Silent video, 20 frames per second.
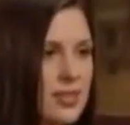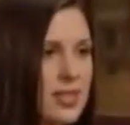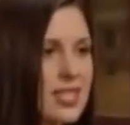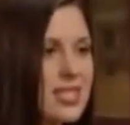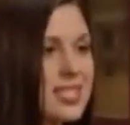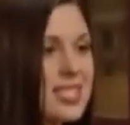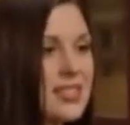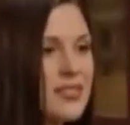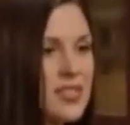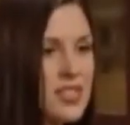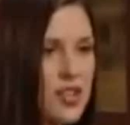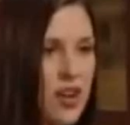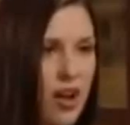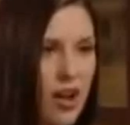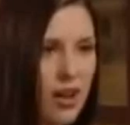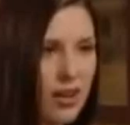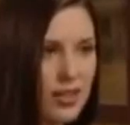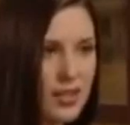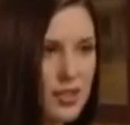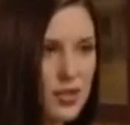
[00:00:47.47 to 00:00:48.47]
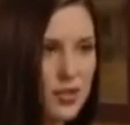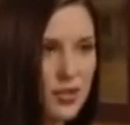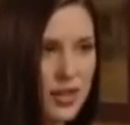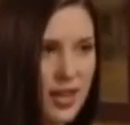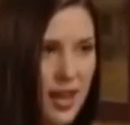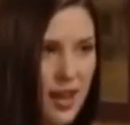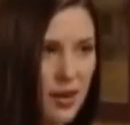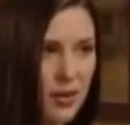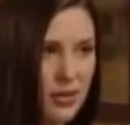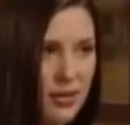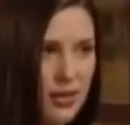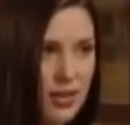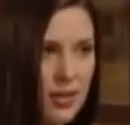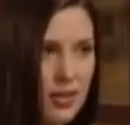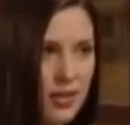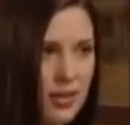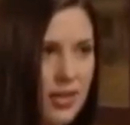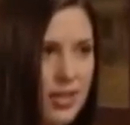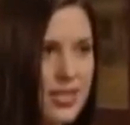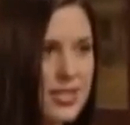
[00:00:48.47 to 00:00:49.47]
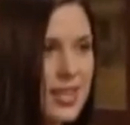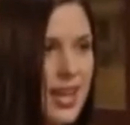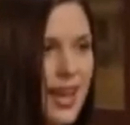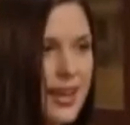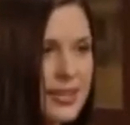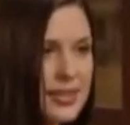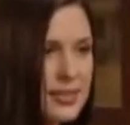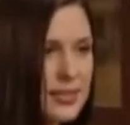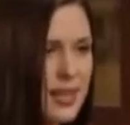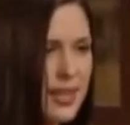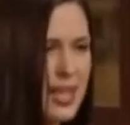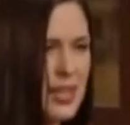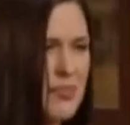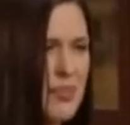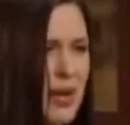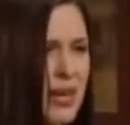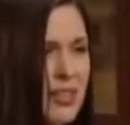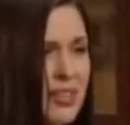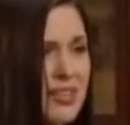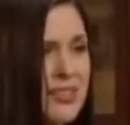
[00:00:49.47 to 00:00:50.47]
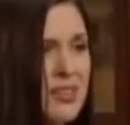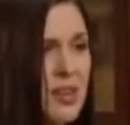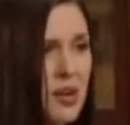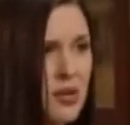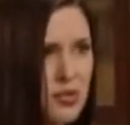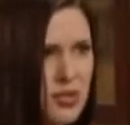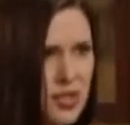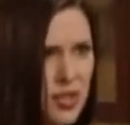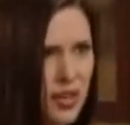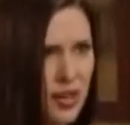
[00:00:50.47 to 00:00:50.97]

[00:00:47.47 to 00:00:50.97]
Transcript: Isn't even talking to her now. He's acting like he barely knows her.